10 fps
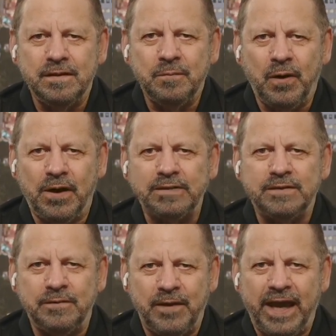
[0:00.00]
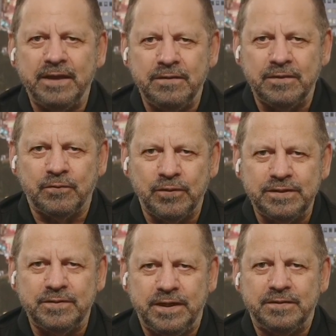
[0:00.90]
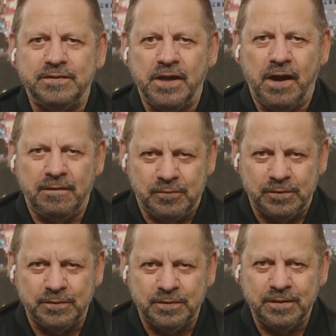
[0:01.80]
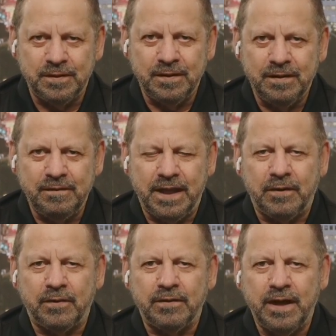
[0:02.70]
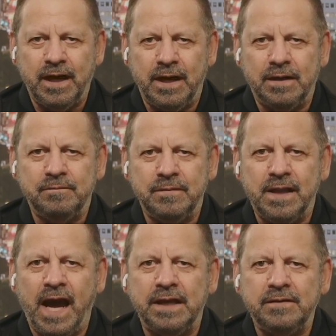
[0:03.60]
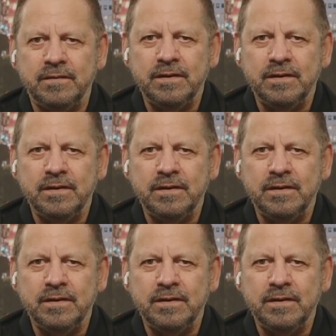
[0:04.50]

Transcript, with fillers: parts of Agatha Christie's novels that are uh, not